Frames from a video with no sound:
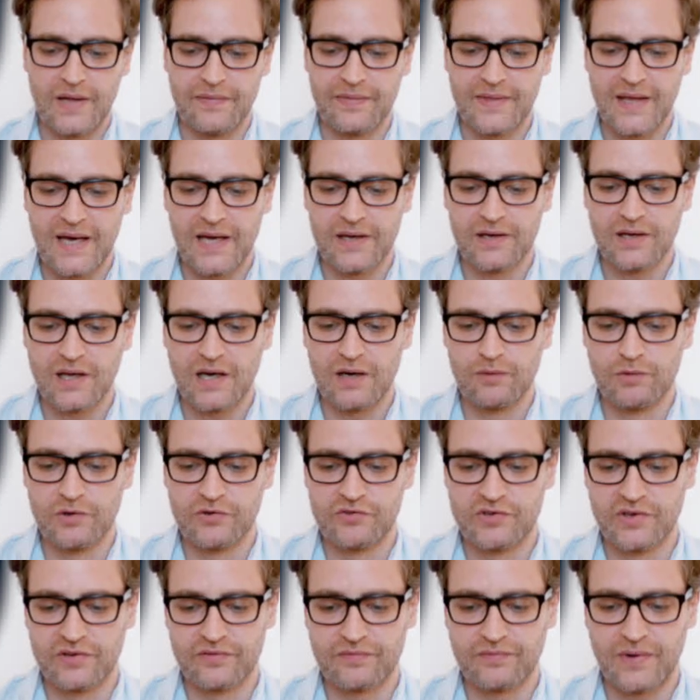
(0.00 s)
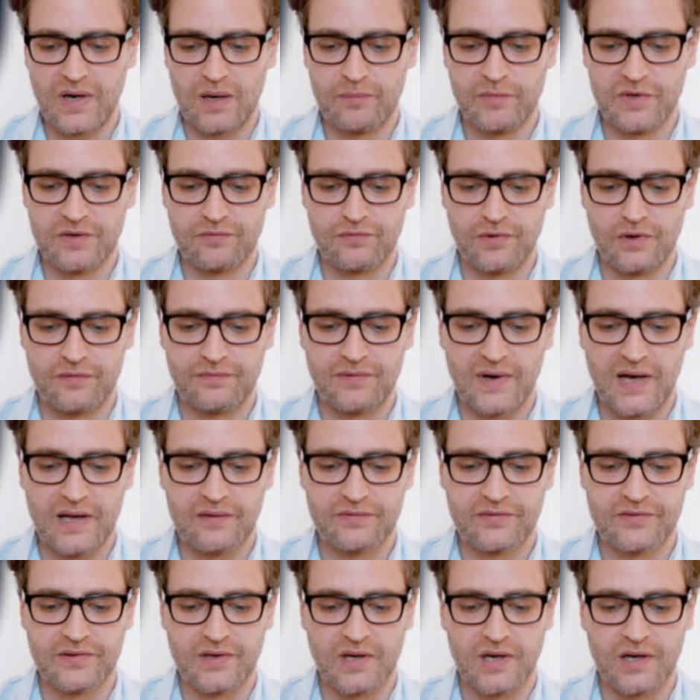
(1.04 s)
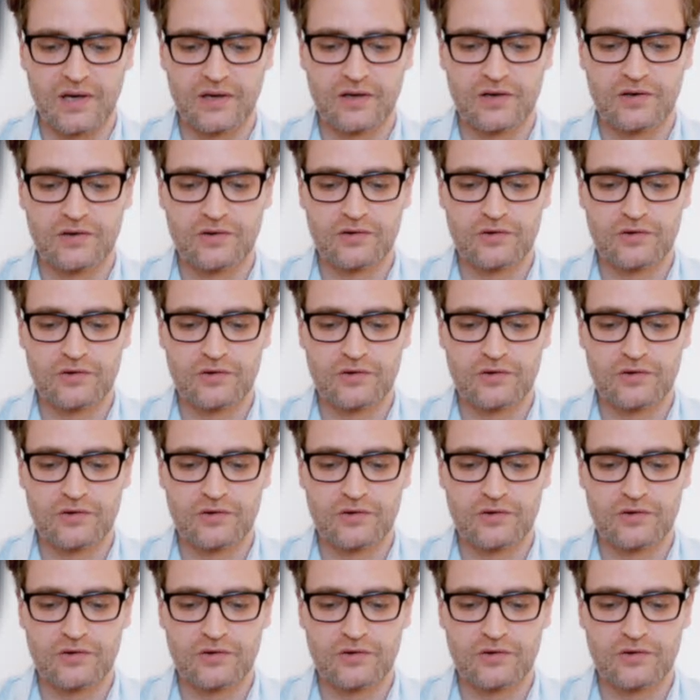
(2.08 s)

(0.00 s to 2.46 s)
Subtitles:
and then I was just farming for 5-star